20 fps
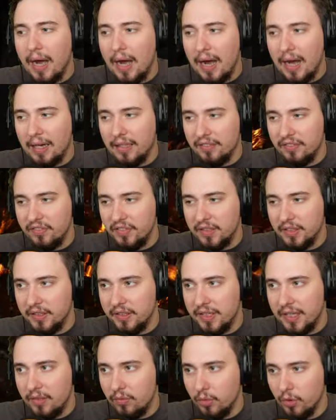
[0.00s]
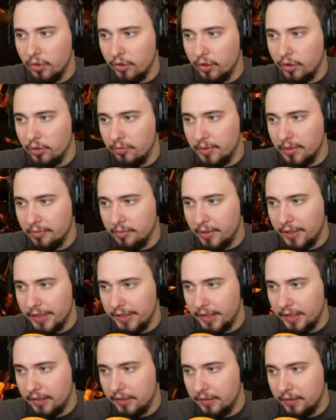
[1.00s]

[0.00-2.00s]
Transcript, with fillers: I feel that will not be pretty.